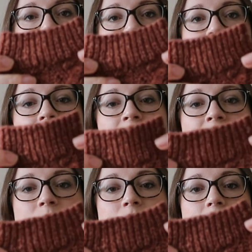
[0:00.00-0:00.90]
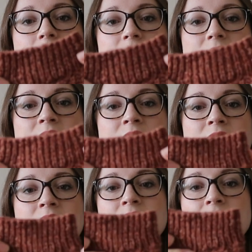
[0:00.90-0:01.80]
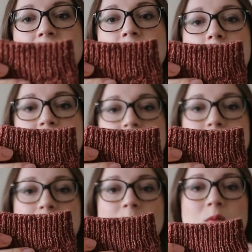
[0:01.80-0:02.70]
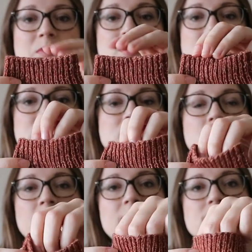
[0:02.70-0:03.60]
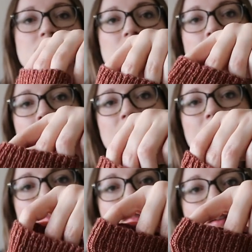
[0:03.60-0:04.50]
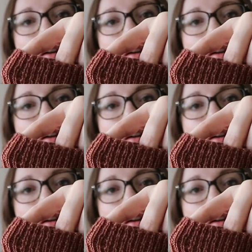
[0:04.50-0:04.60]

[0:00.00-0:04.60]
have my full brain power because for some reason I knit the